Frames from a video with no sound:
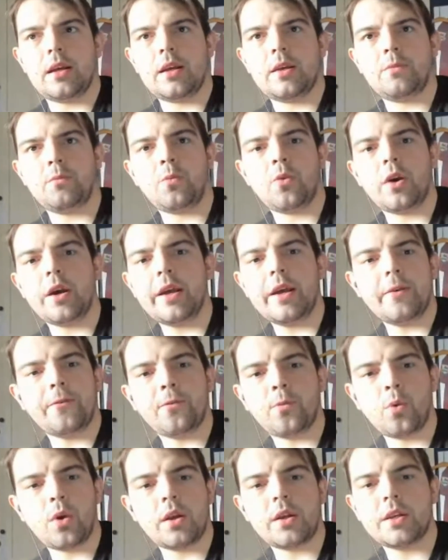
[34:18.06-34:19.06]
and why
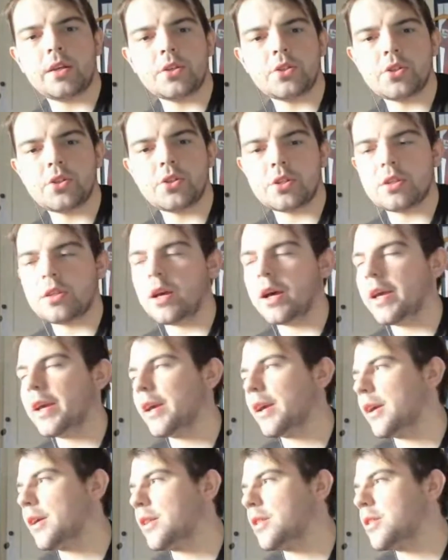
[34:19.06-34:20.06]
F1 is just
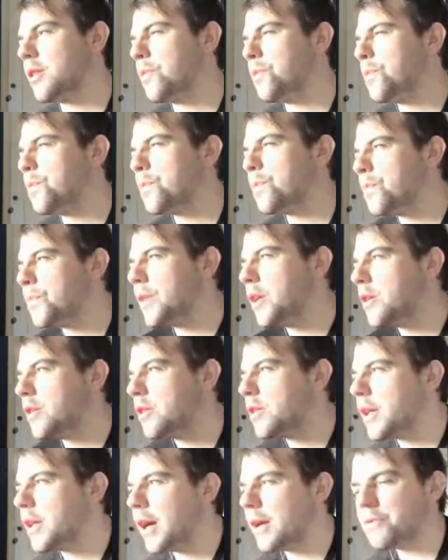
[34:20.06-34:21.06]
like
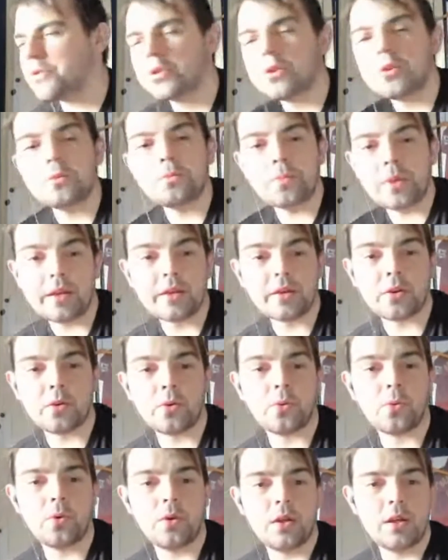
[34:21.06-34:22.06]
the absolute
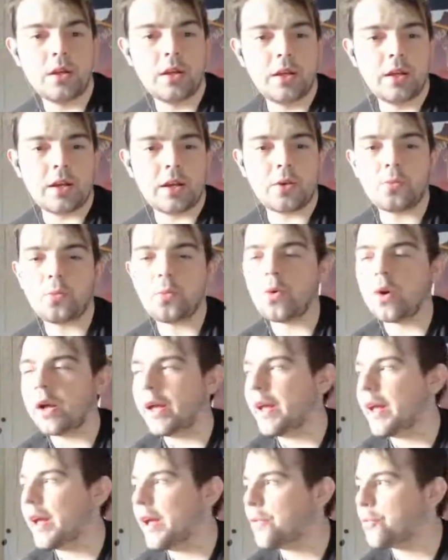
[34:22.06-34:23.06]
pinnacle, and
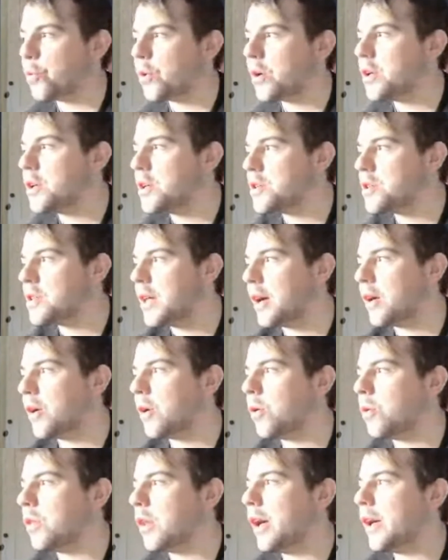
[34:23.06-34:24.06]
why F1 is
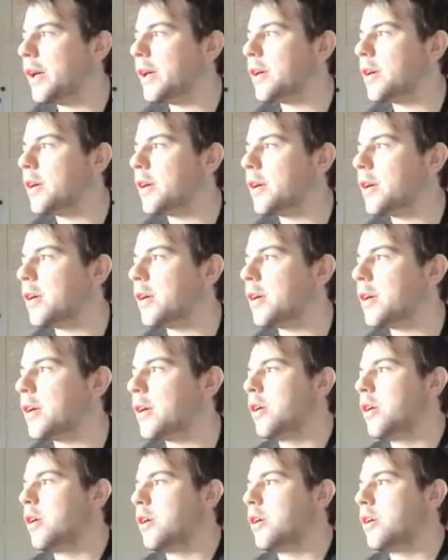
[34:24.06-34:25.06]
now like
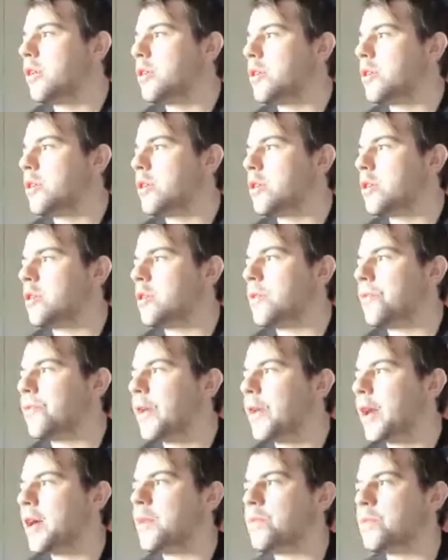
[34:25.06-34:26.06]
the
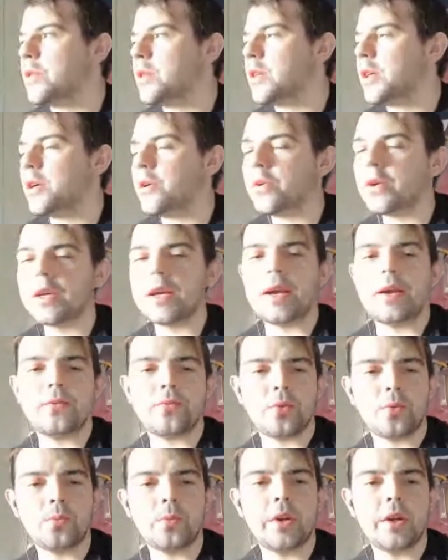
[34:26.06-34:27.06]
fame that you
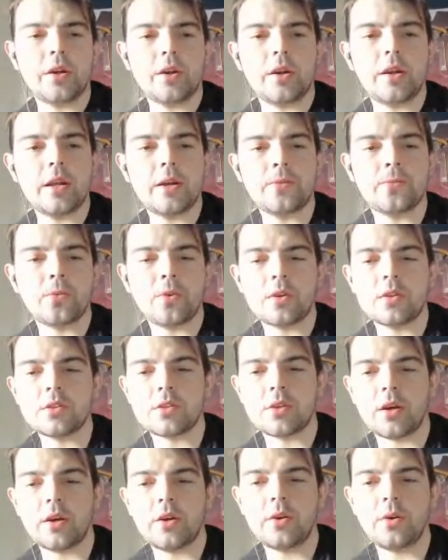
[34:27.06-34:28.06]
get from winning an F1
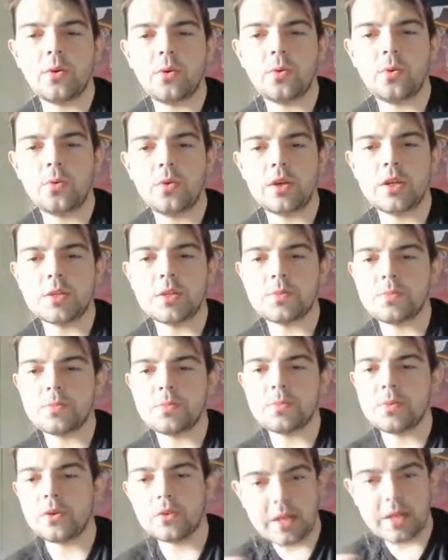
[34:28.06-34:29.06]
title is
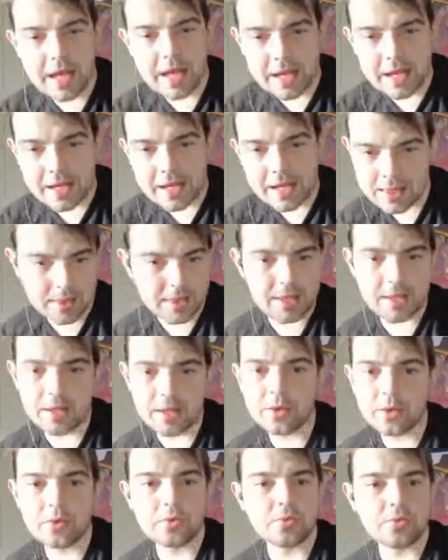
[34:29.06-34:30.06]
beyond anything
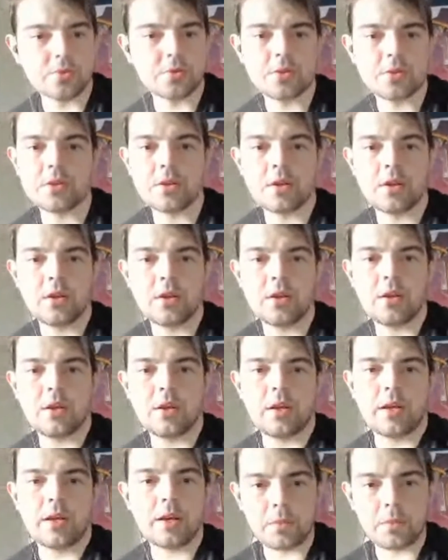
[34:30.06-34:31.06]
else in
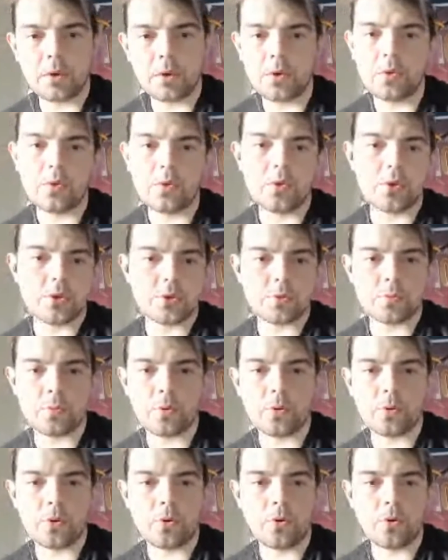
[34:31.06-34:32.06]
motorsport.
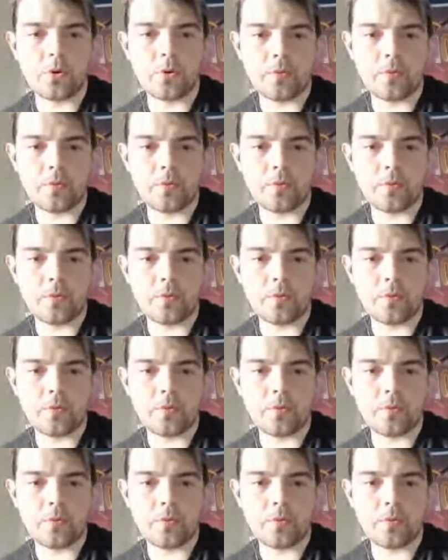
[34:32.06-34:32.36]
By